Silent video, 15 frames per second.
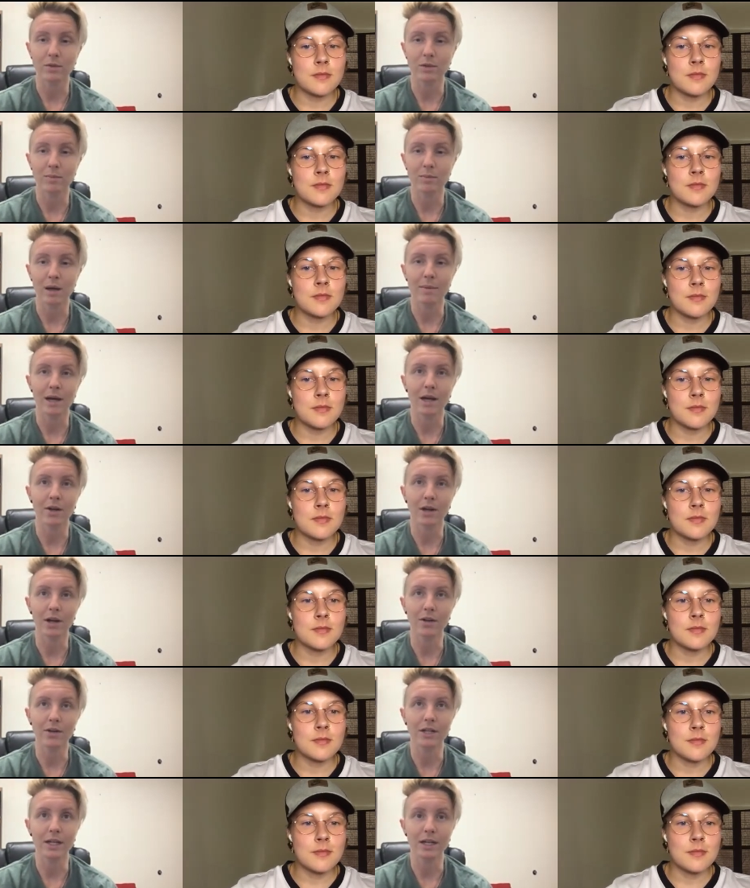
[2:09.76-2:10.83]
Speaker 1: with my
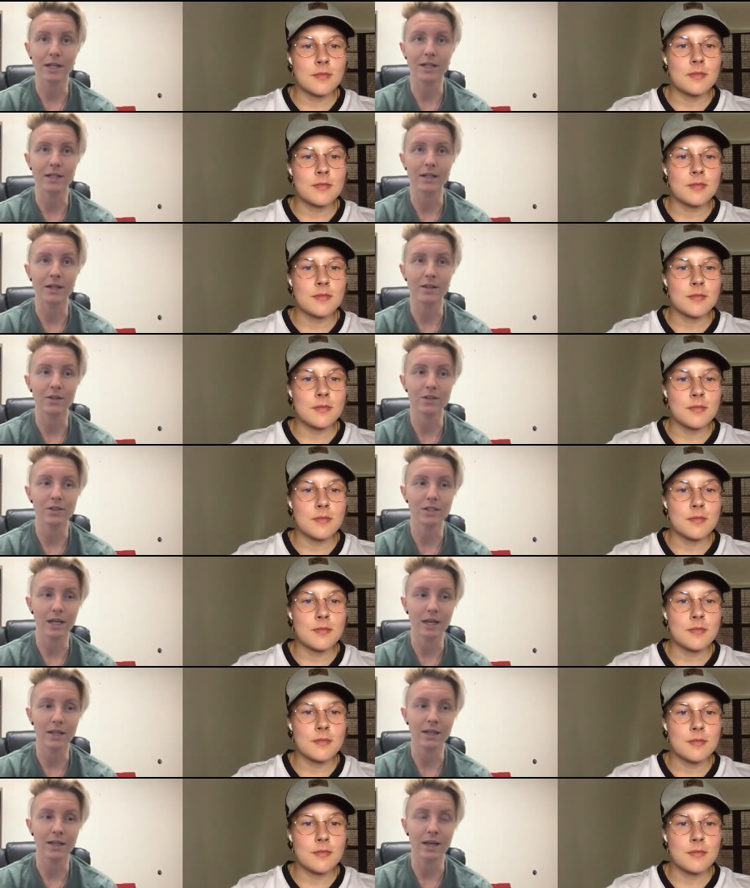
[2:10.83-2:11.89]
background, and
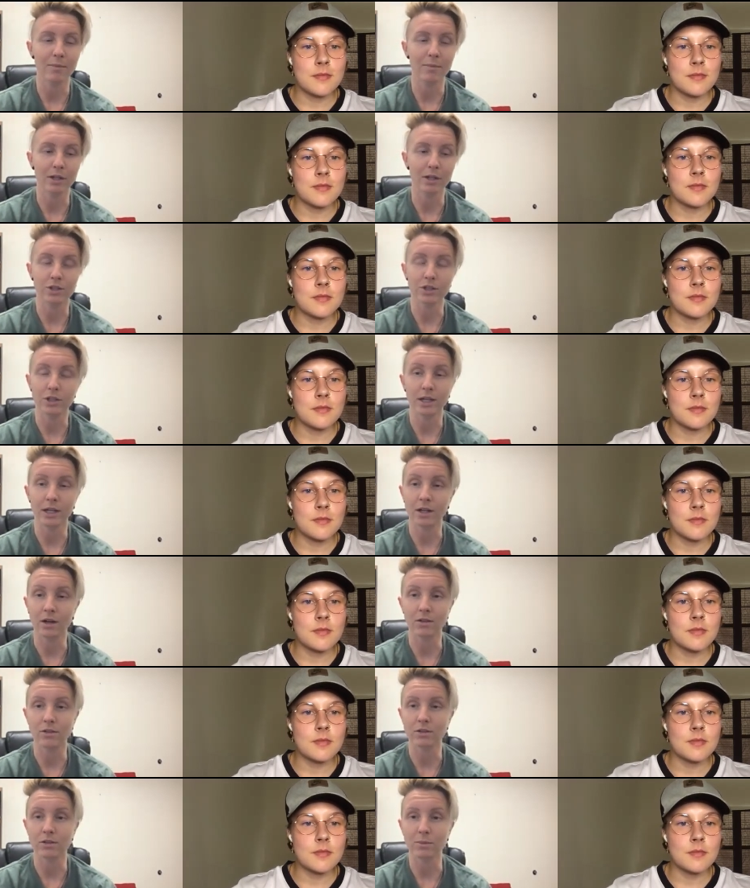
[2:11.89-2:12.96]
understand that pressure can
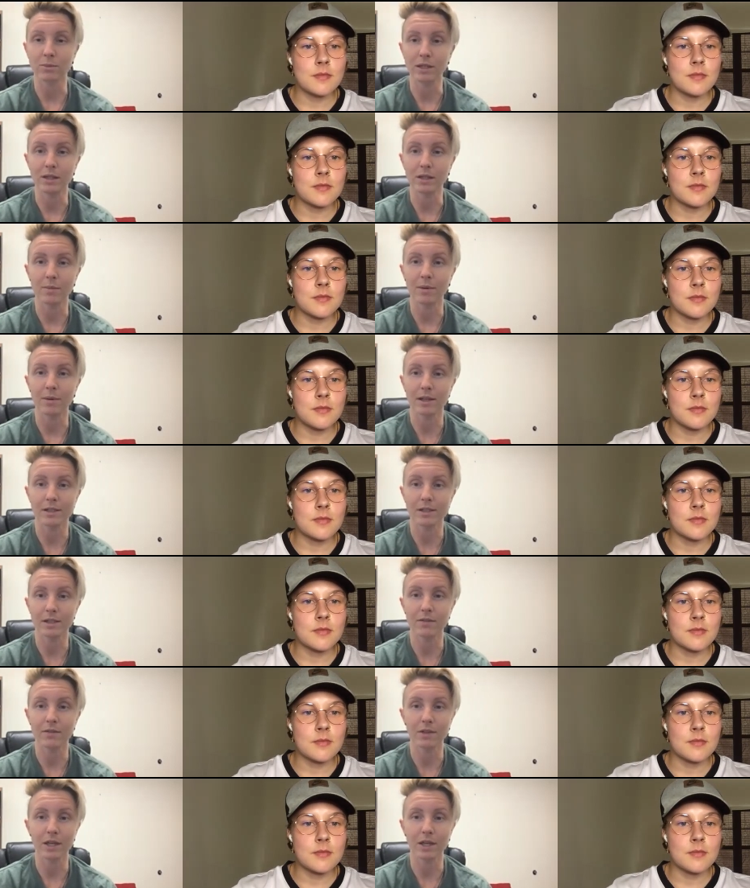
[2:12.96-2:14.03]
also be a
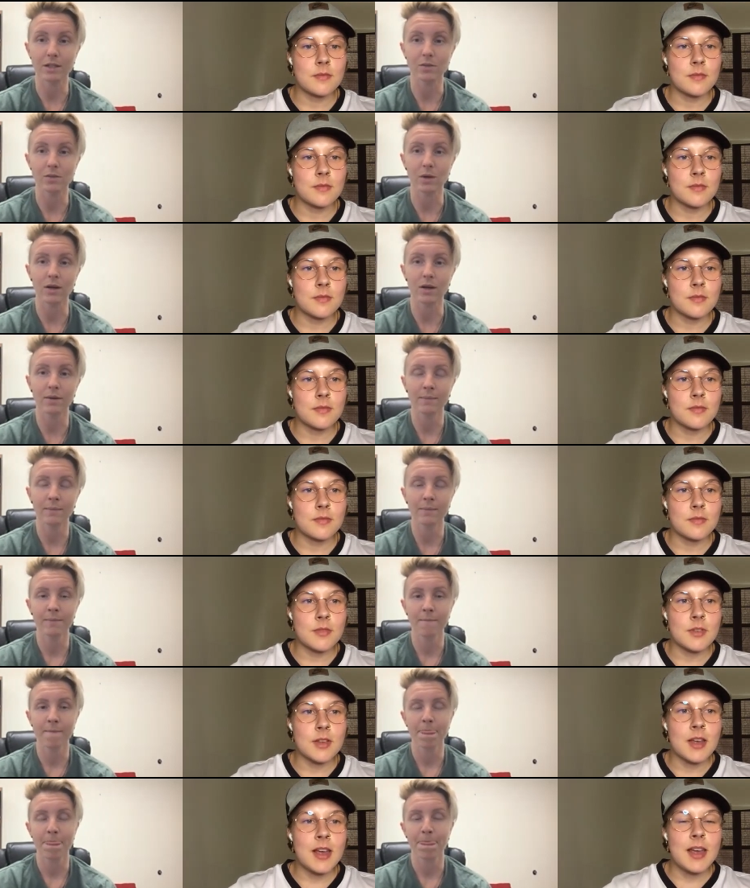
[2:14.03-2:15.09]
positive thing as well.
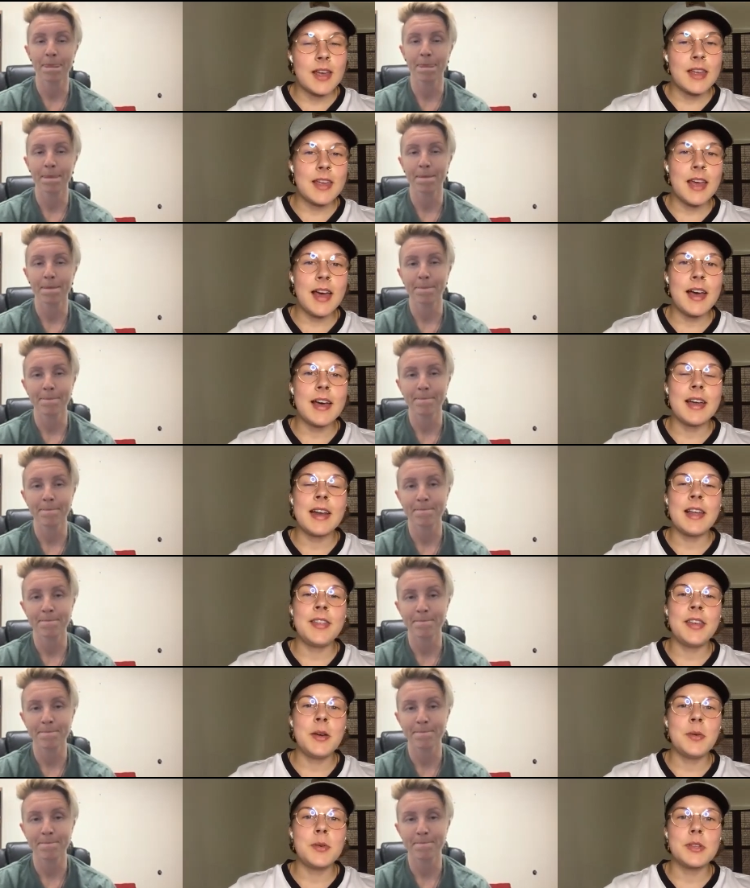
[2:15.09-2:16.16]
Speaker 2: Yeah. And I
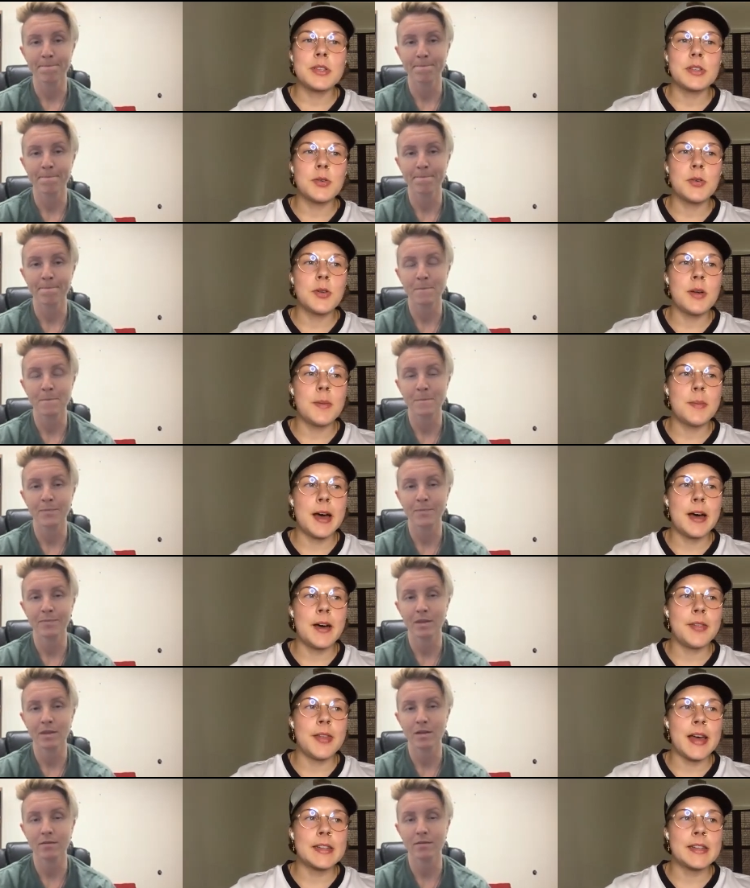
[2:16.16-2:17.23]
think what's cool
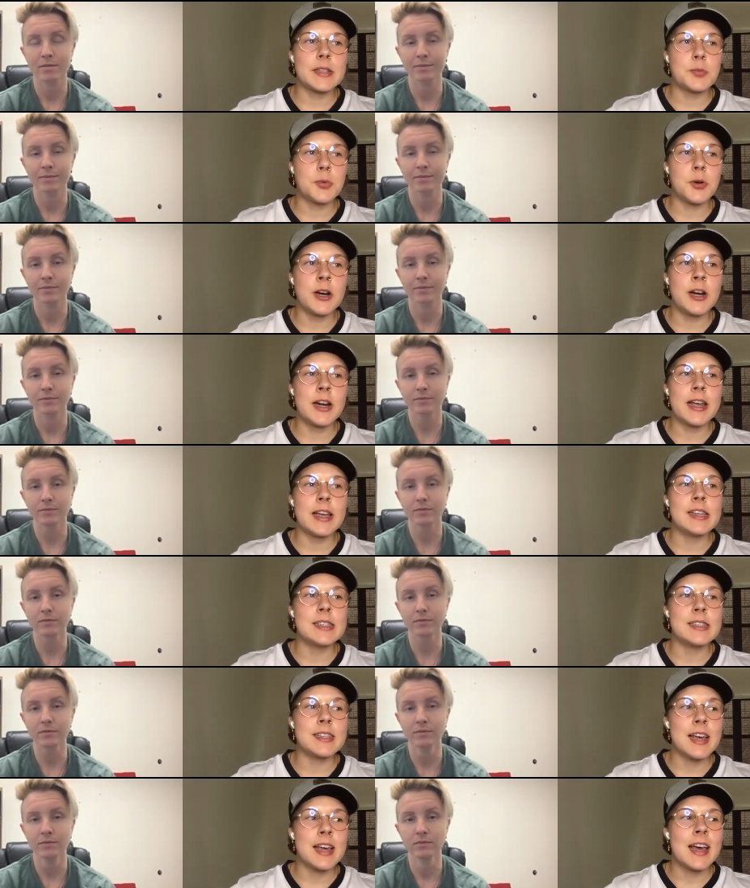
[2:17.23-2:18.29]
about that sport
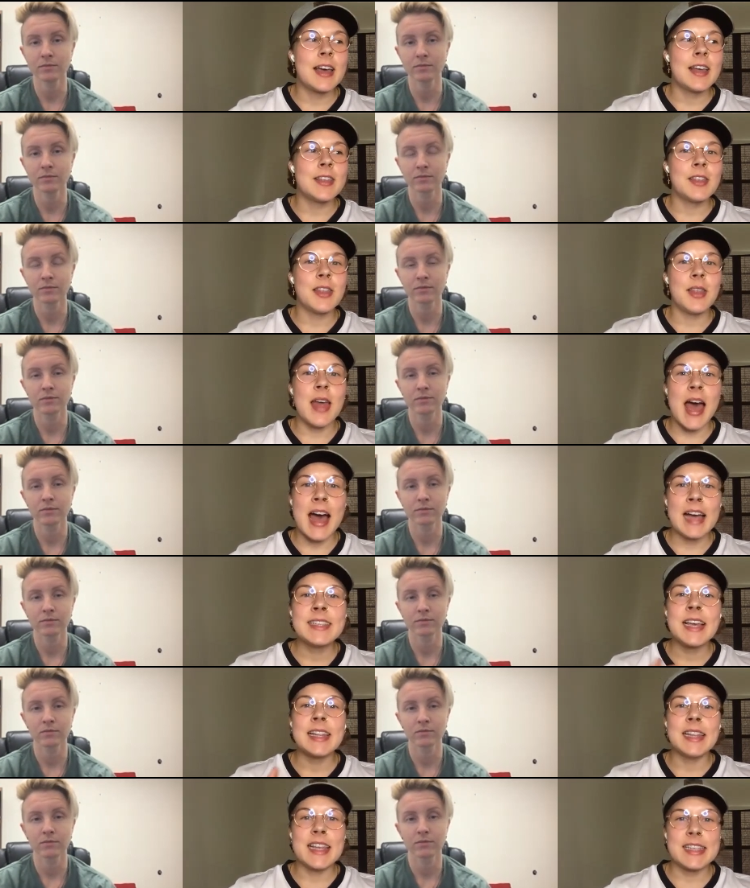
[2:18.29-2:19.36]
is
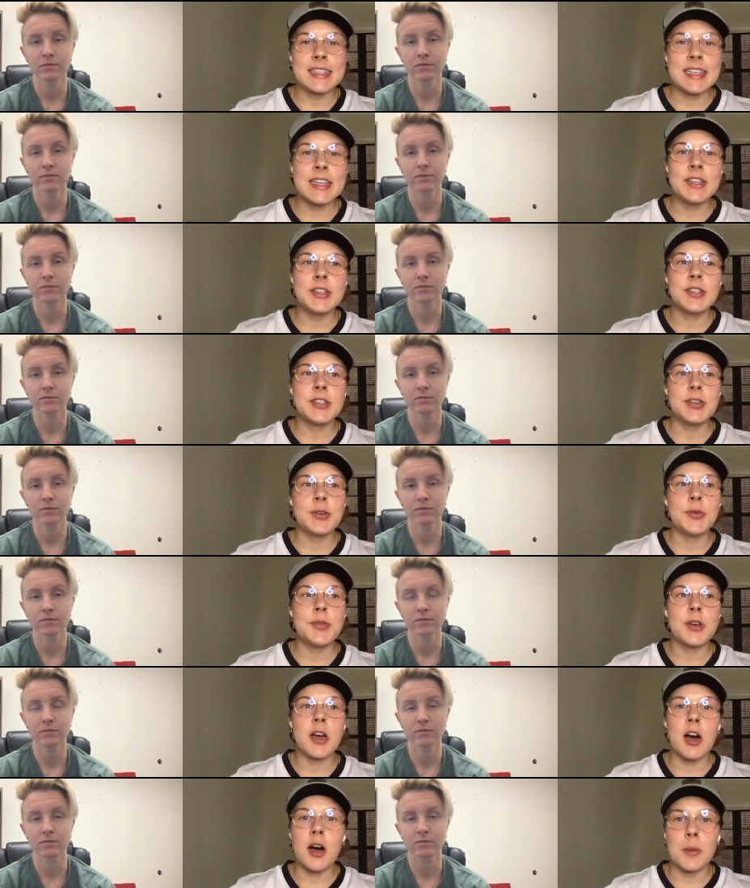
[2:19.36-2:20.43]
as I listened to
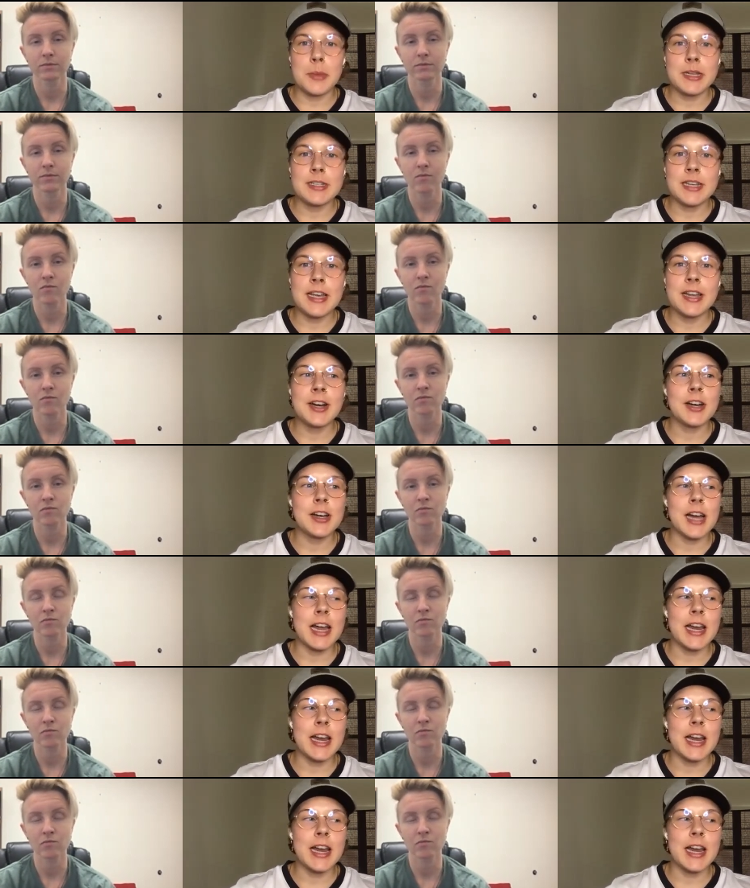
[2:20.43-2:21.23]
the commentator